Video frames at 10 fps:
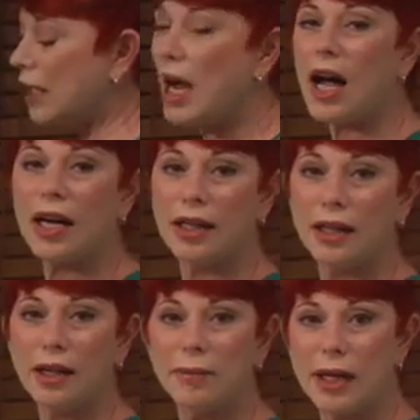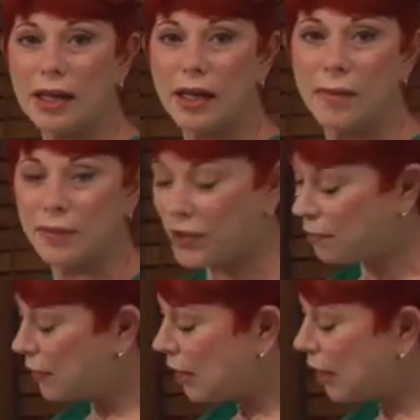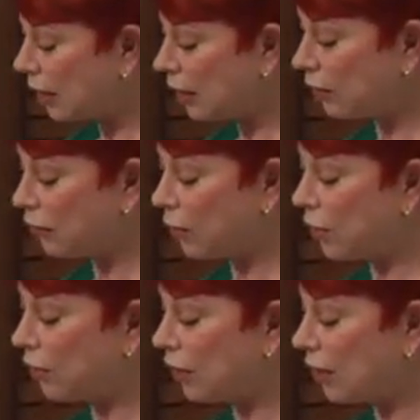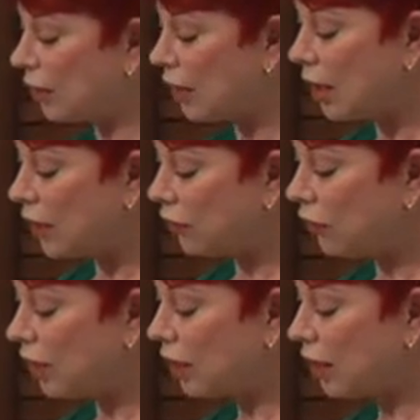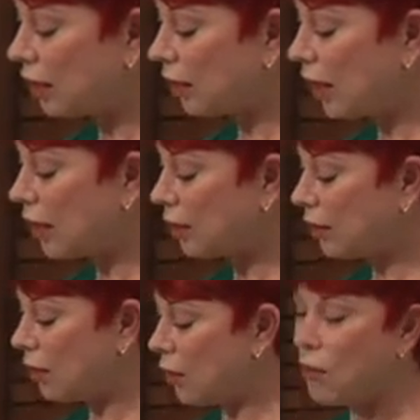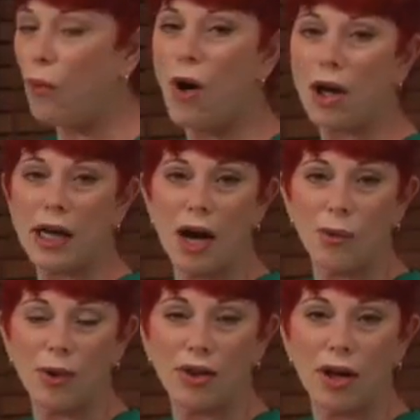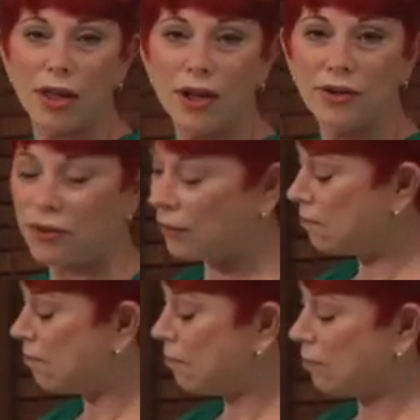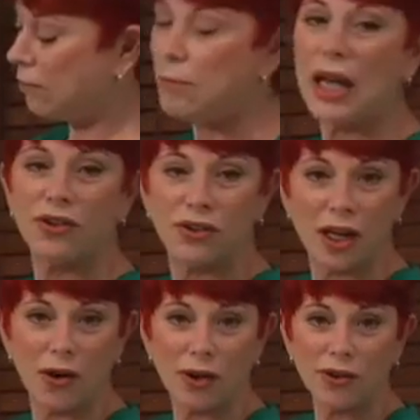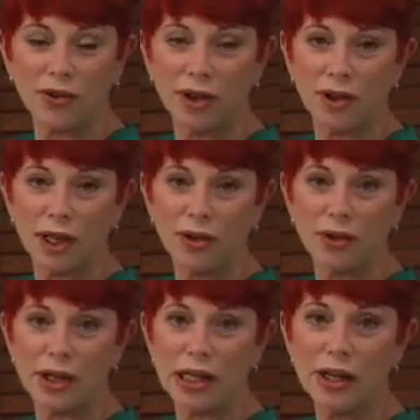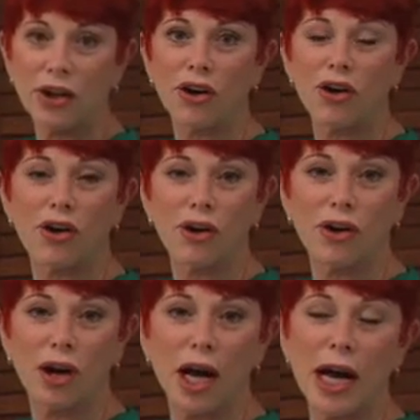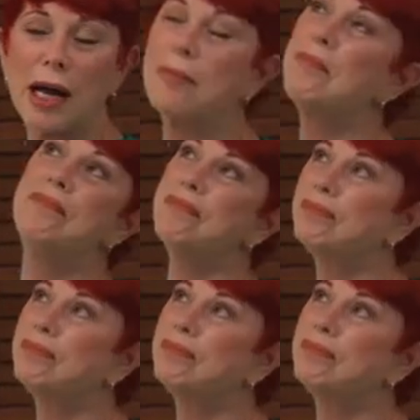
the eye and lip makeup. To me, nothing is worse than seeing a client walk out with all this mascara still underneath her um,